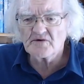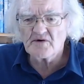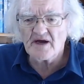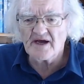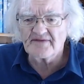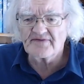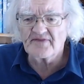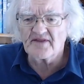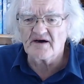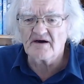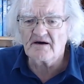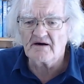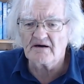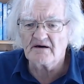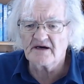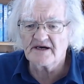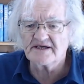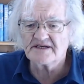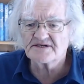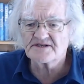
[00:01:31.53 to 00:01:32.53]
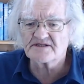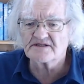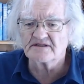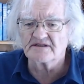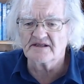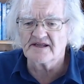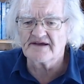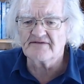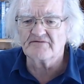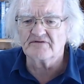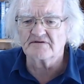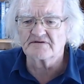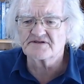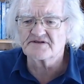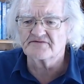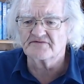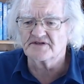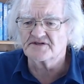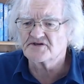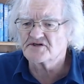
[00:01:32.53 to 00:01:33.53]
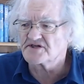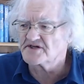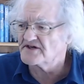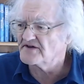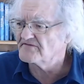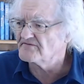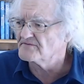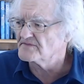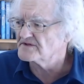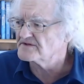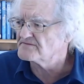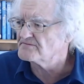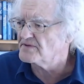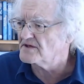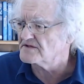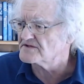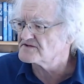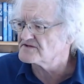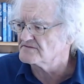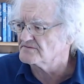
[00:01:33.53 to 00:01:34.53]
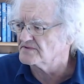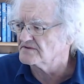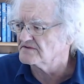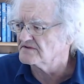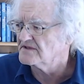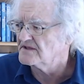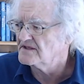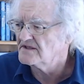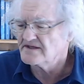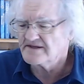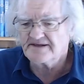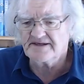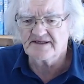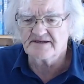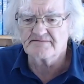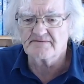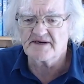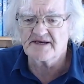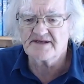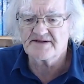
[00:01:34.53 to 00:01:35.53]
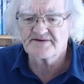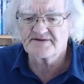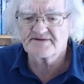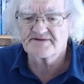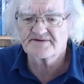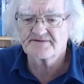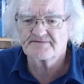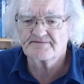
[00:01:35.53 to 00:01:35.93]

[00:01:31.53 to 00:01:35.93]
at the highest levels of achievement possible in maths.